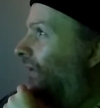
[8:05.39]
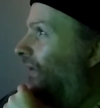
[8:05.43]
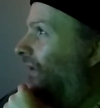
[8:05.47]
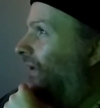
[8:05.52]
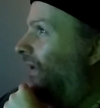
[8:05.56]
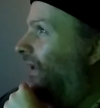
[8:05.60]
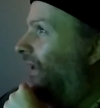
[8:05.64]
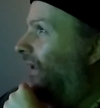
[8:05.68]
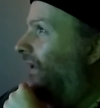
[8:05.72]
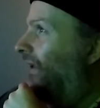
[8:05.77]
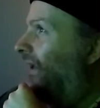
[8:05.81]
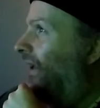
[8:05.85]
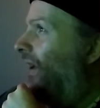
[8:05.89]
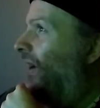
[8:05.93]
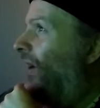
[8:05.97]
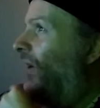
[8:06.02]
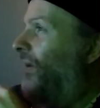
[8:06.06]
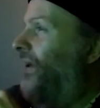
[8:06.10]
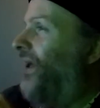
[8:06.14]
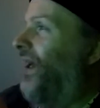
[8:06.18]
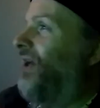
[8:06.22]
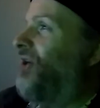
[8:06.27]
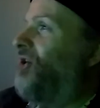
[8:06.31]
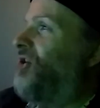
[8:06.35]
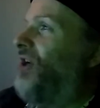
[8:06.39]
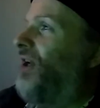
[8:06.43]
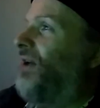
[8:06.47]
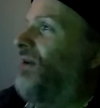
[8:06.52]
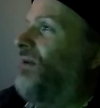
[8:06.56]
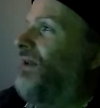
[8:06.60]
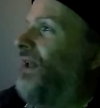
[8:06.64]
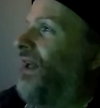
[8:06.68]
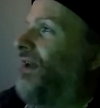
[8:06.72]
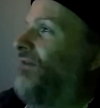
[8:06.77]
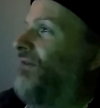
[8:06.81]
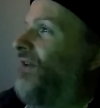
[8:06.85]
The late oh yeah, Channel
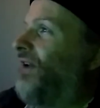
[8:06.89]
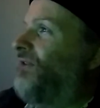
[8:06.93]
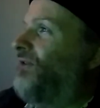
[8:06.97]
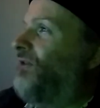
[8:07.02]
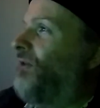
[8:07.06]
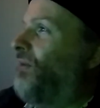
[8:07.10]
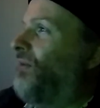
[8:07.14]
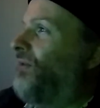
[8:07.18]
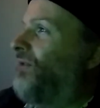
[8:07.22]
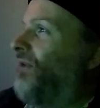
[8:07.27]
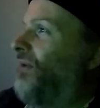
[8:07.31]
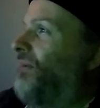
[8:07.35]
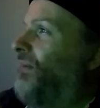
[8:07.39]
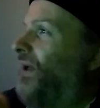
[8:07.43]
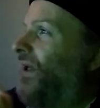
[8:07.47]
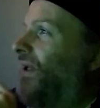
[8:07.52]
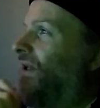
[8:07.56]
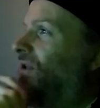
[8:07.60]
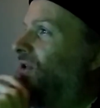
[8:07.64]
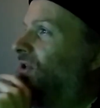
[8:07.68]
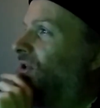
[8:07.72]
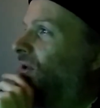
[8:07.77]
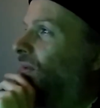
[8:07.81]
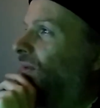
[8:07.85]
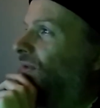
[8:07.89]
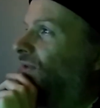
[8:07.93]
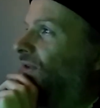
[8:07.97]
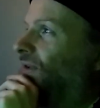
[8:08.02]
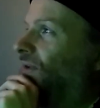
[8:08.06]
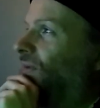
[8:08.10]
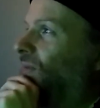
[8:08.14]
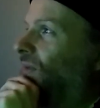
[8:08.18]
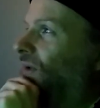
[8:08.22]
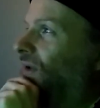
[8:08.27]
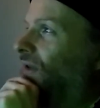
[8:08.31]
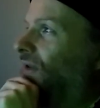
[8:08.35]
Light Vessel was the band she was in
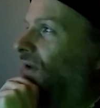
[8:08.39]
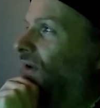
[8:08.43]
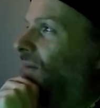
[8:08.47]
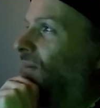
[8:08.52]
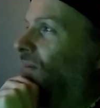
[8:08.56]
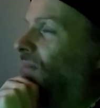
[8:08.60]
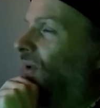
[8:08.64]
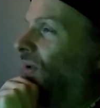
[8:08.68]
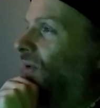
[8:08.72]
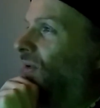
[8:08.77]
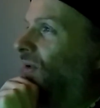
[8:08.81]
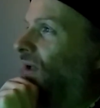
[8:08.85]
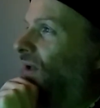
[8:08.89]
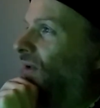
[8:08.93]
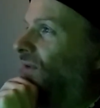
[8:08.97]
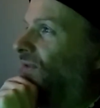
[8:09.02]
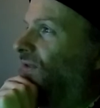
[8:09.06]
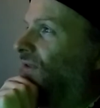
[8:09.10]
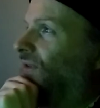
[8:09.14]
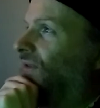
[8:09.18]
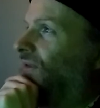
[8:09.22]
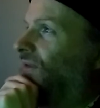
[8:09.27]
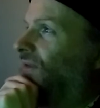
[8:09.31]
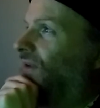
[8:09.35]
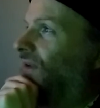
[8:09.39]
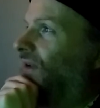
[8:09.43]
with um, Bill Nelson.